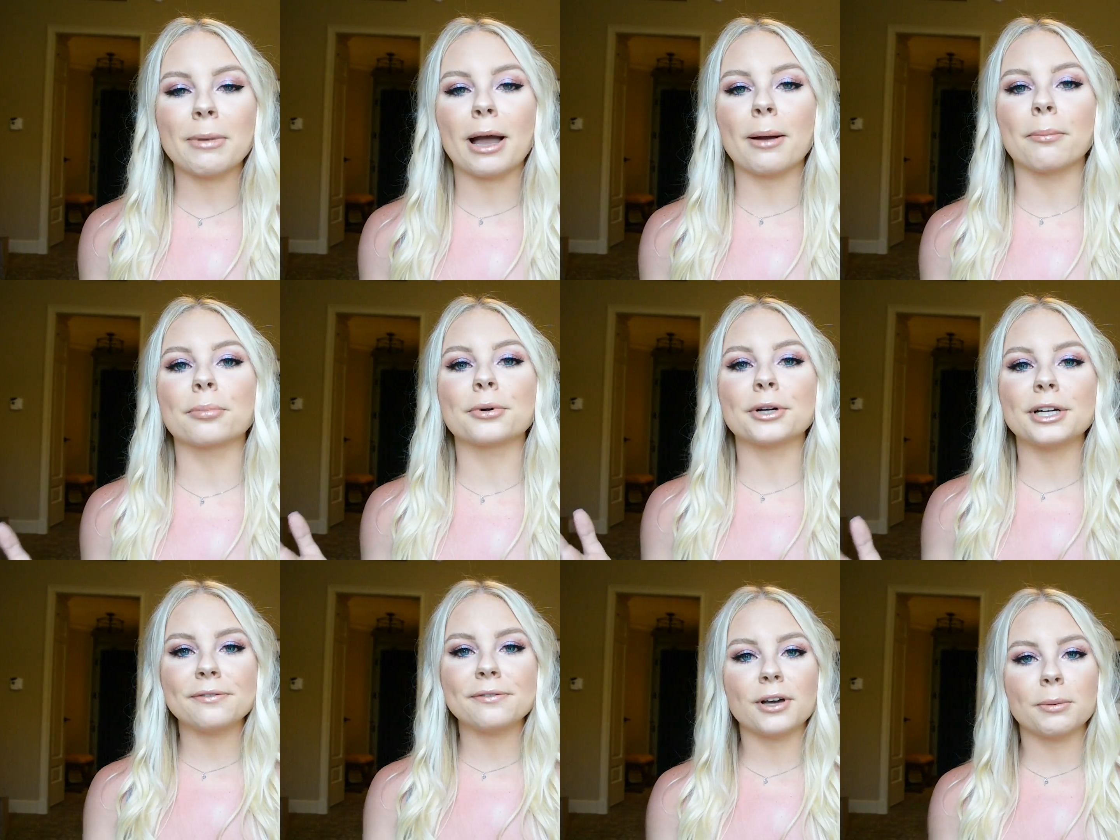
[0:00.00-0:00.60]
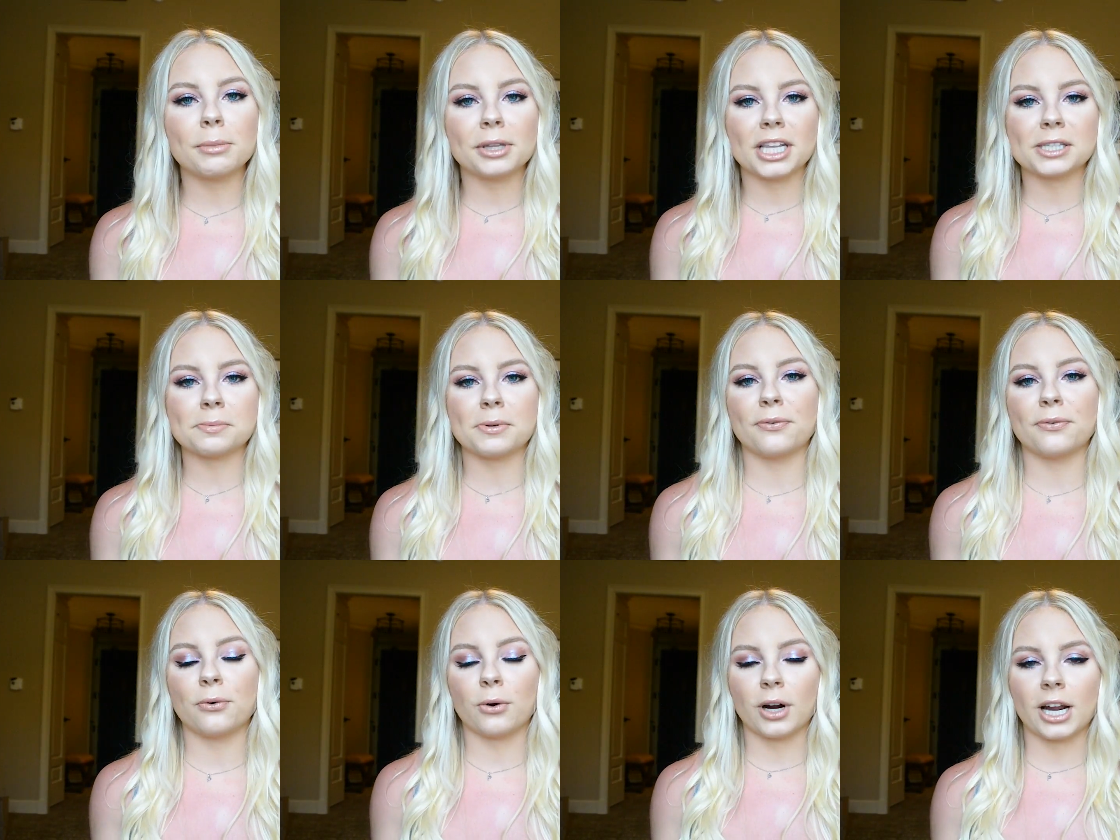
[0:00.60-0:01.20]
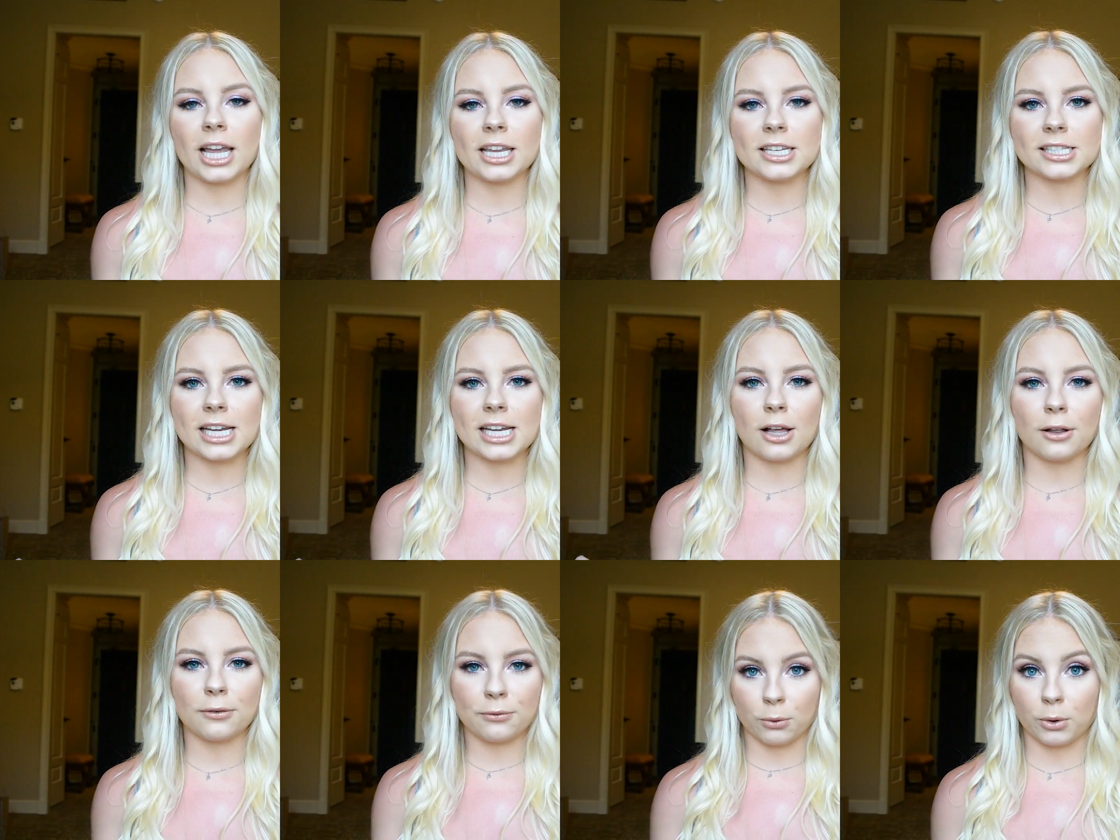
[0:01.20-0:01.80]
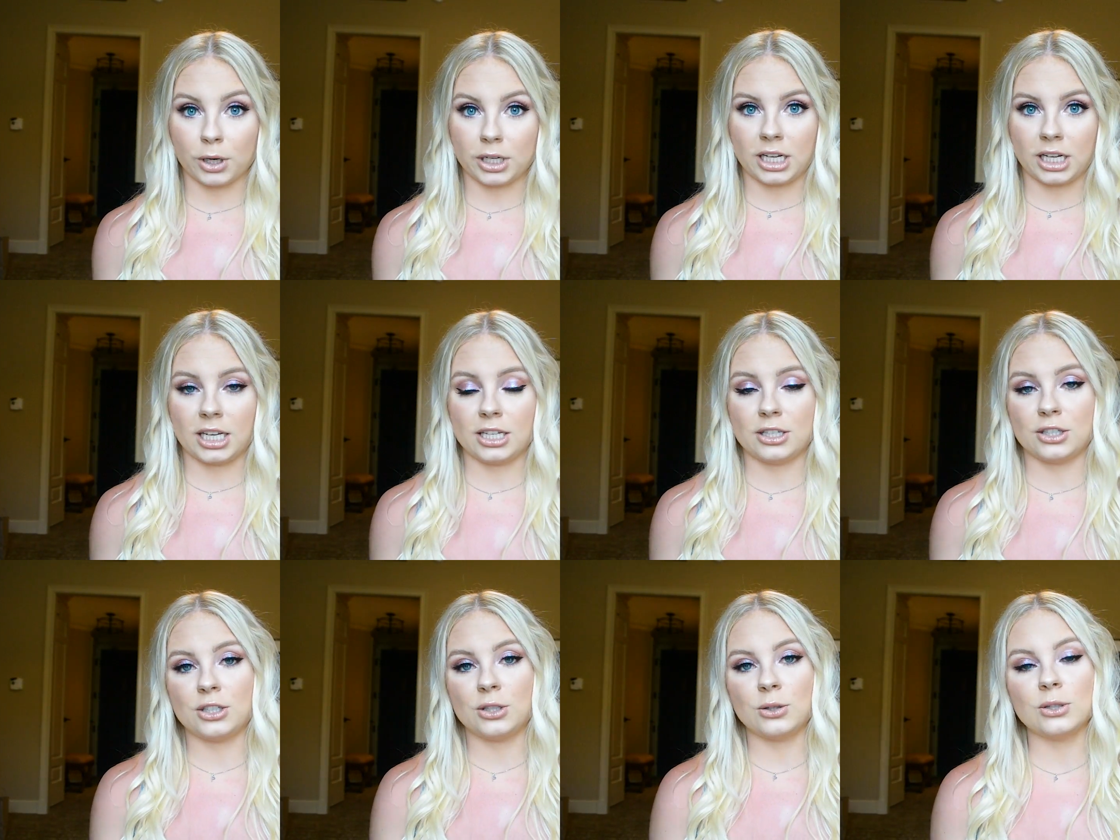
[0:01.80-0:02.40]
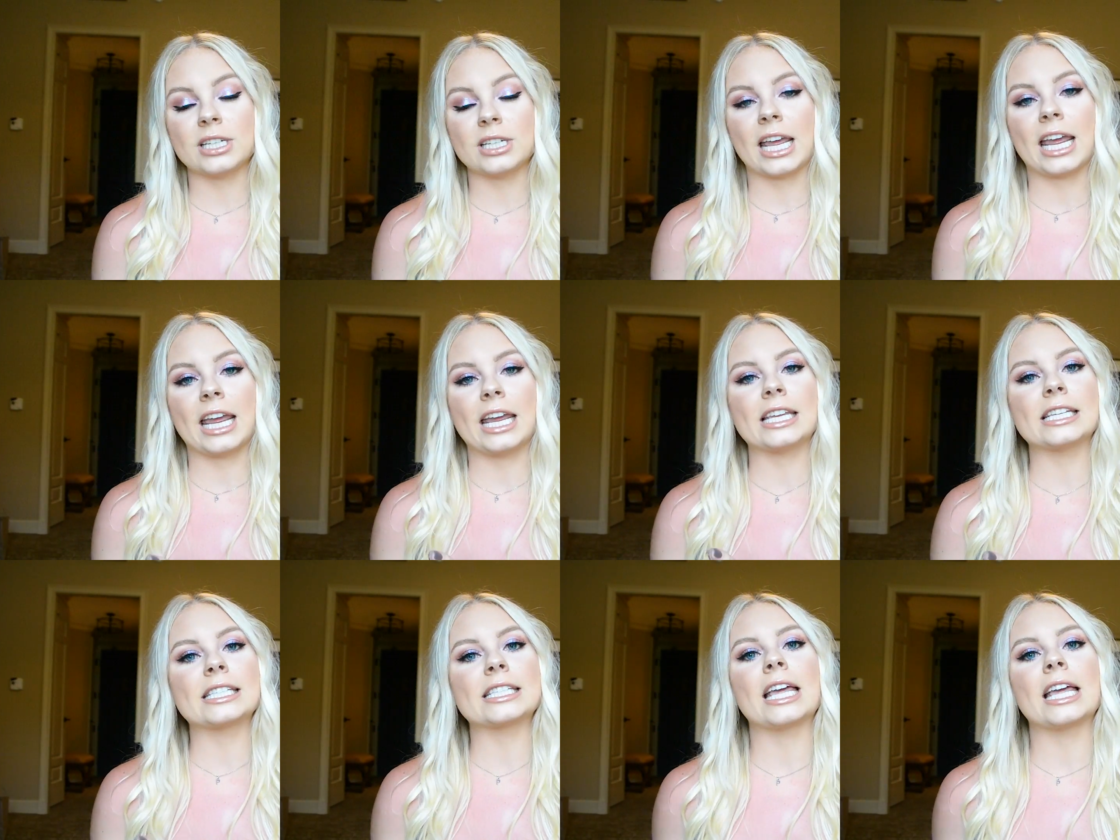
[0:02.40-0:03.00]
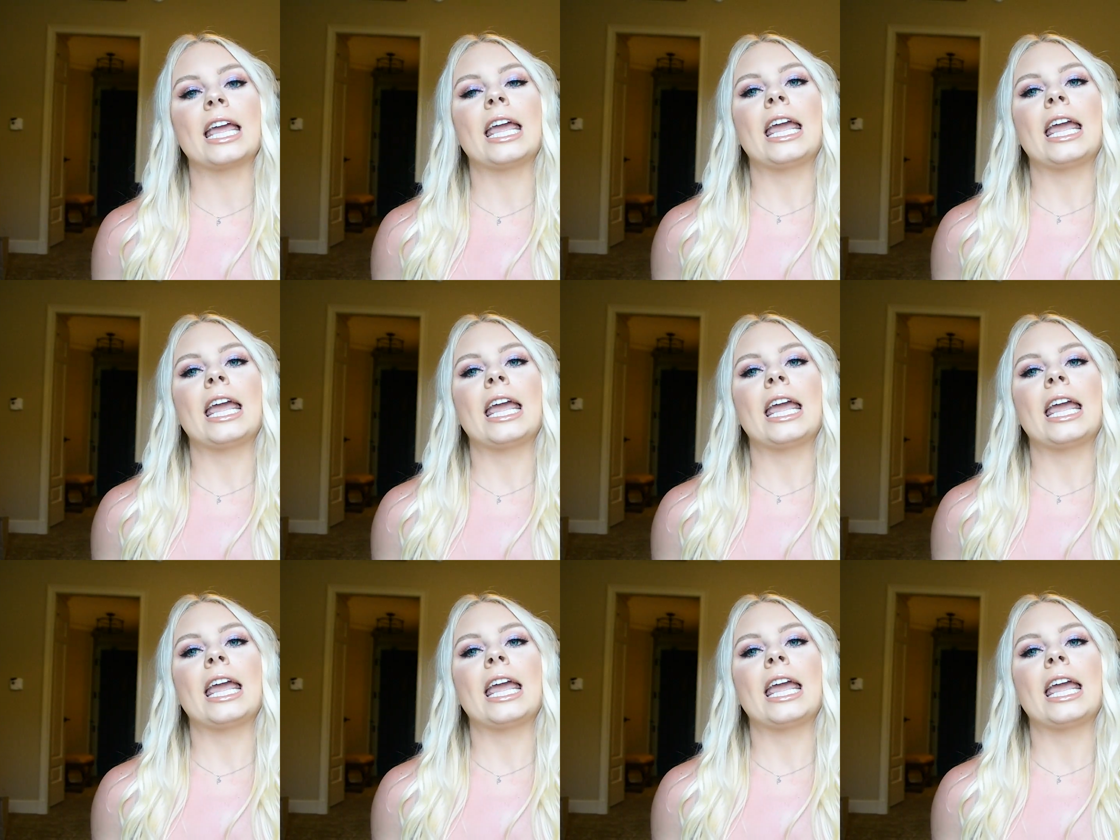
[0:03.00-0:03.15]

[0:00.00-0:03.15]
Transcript: I'm pre-filming this before I head to California in 2 days,